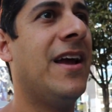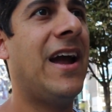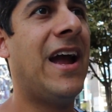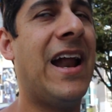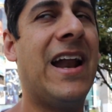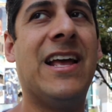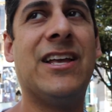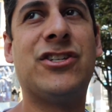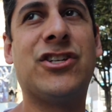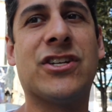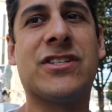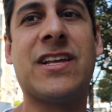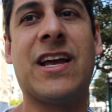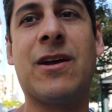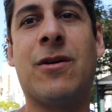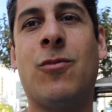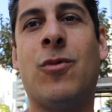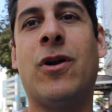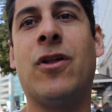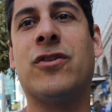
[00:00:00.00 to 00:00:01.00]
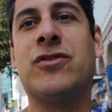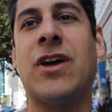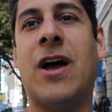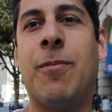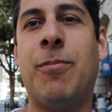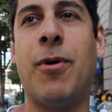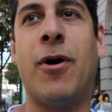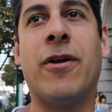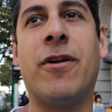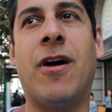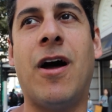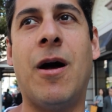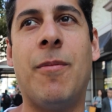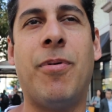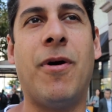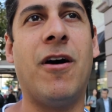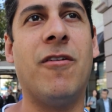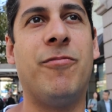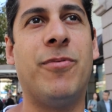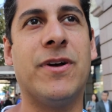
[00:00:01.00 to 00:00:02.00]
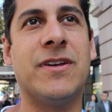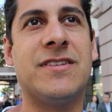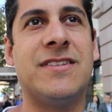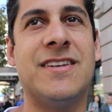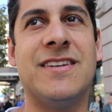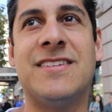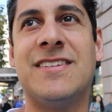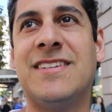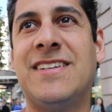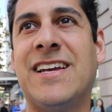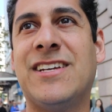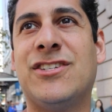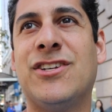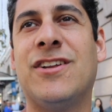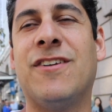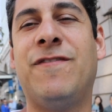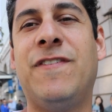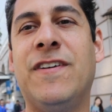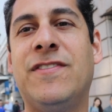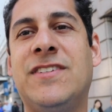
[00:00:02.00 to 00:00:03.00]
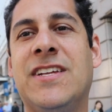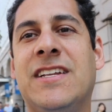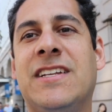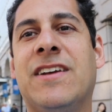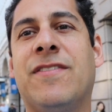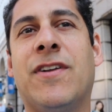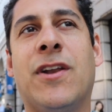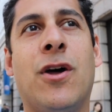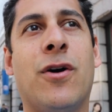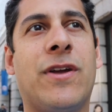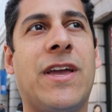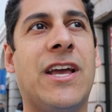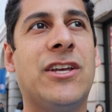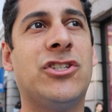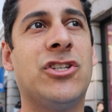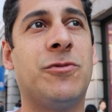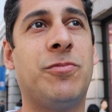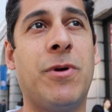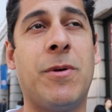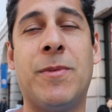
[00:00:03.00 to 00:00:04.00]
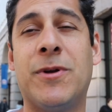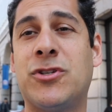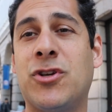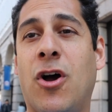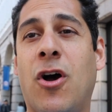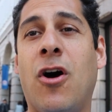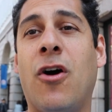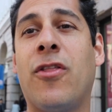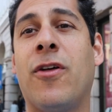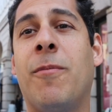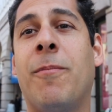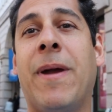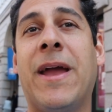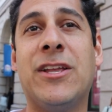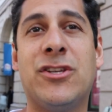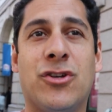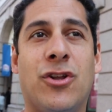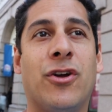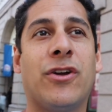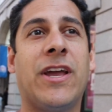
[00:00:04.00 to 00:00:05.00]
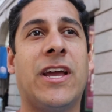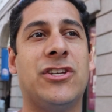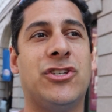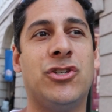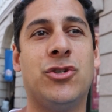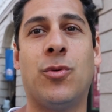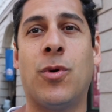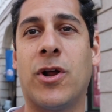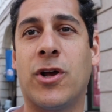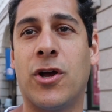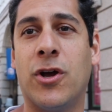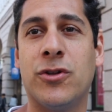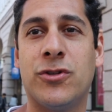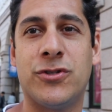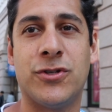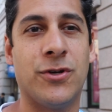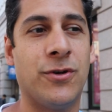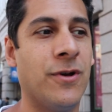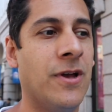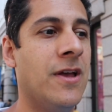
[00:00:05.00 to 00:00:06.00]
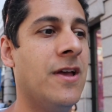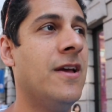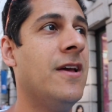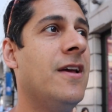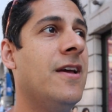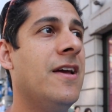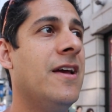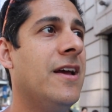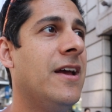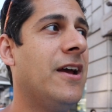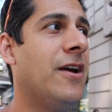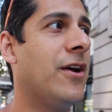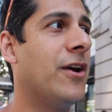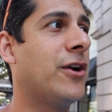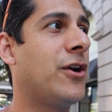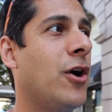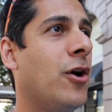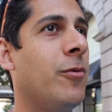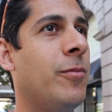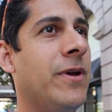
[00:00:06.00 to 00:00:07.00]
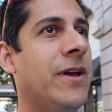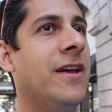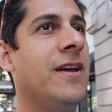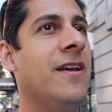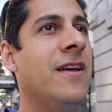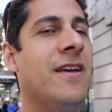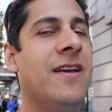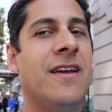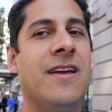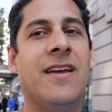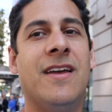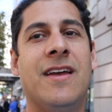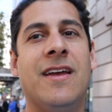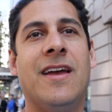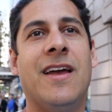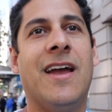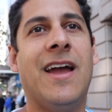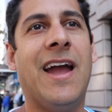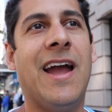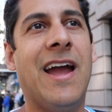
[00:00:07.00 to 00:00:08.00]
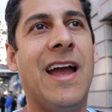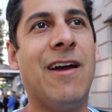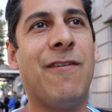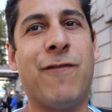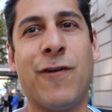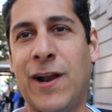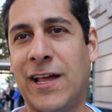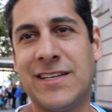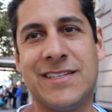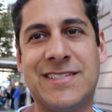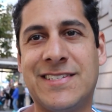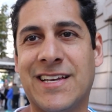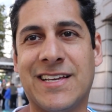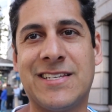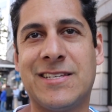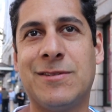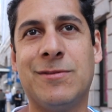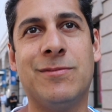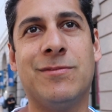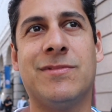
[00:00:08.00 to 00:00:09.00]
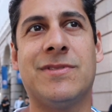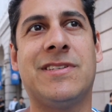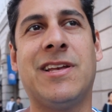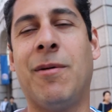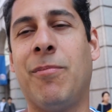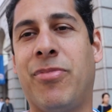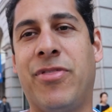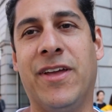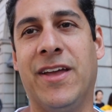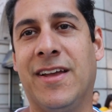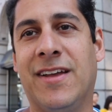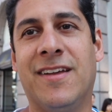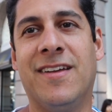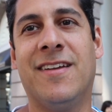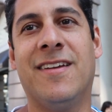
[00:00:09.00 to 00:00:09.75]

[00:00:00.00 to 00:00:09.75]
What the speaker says: And it's just like one of those hop-on, hop-off buses. It takes you to 15 different locations, pretty much all the major locations you want to go to here in Kobe for like six something.